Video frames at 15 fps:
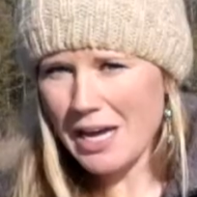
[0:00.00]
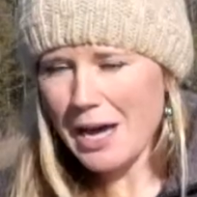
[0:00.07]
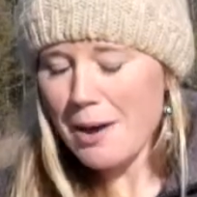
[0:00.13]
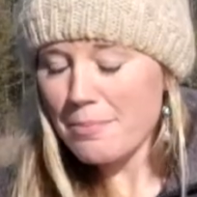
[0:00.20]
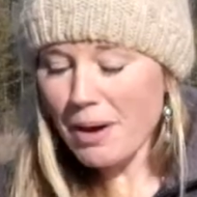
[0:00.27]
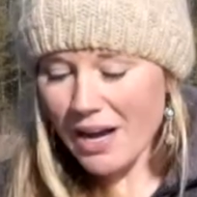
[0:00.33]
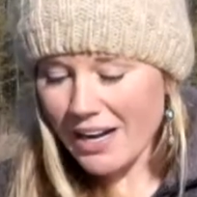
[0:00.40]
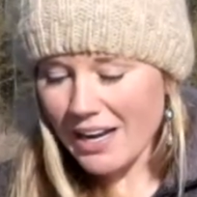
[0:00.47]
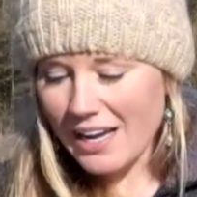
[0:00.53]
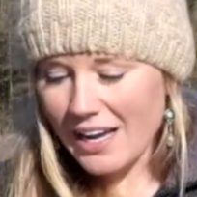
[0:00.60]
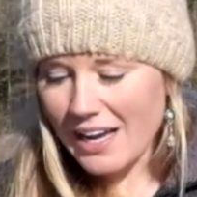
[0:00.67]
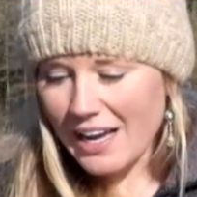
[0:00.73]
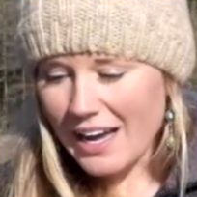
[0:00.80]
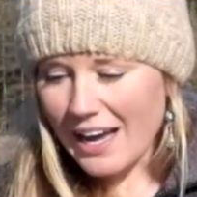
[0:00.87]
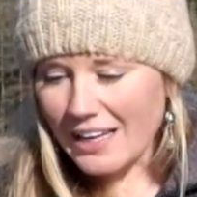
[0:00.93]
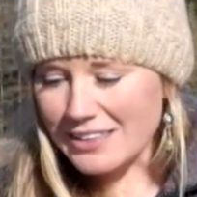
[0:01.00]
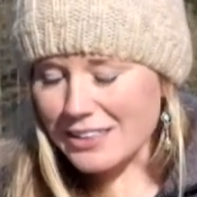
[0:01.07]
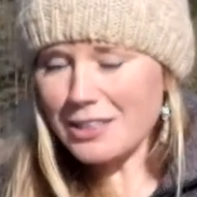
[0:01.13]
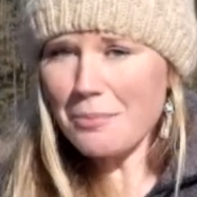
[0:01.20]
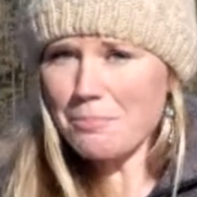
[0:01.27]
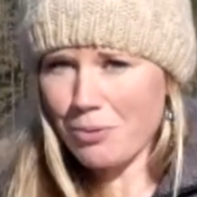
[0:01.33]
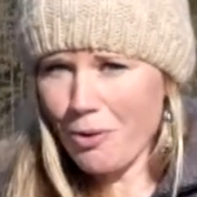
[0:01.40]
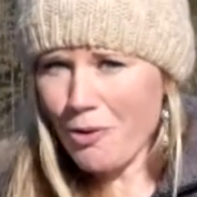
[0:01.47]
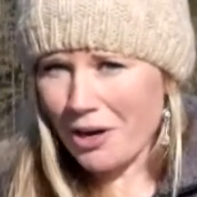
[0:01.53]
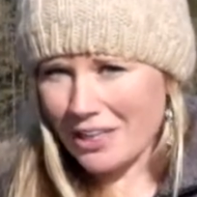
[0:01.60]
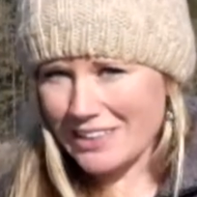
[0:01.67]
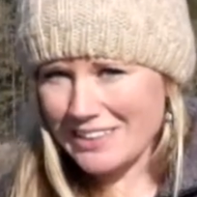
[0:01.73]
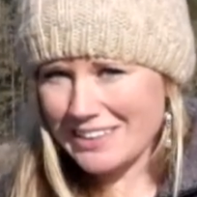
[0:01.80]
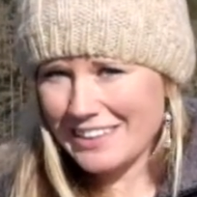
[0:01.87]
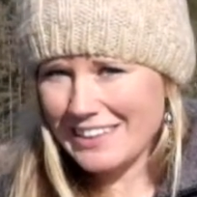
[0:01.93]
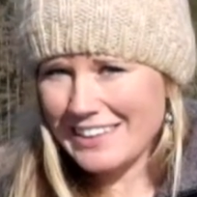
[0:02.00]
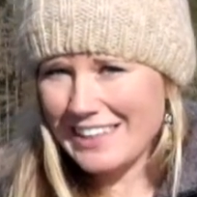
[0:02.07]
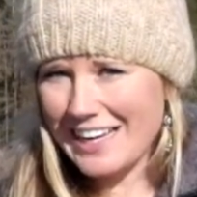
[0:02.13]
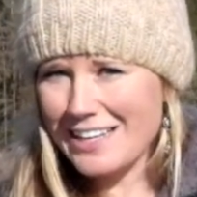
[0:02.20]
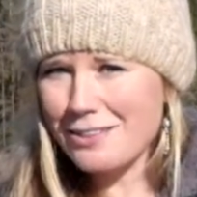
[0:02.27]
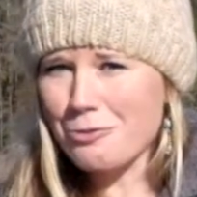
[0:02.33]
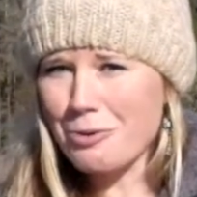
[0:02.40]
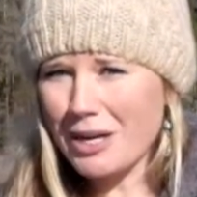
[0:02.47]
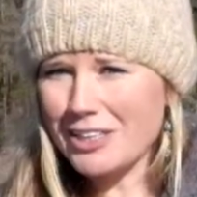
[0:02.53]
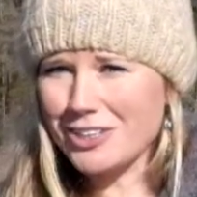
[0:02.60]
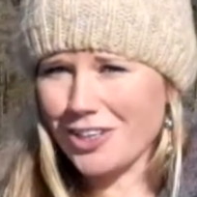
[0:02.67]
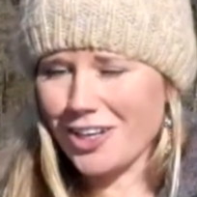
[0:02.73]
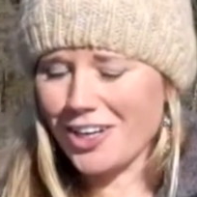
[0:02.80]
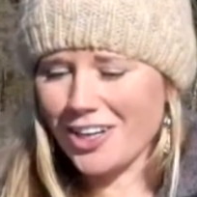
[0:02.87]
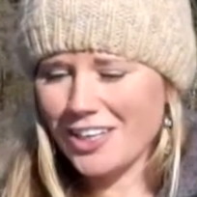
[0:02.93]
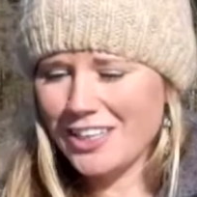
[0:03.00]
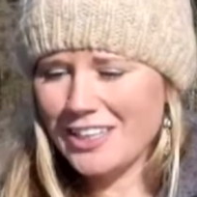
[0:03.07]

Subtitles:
But at some point in the winter,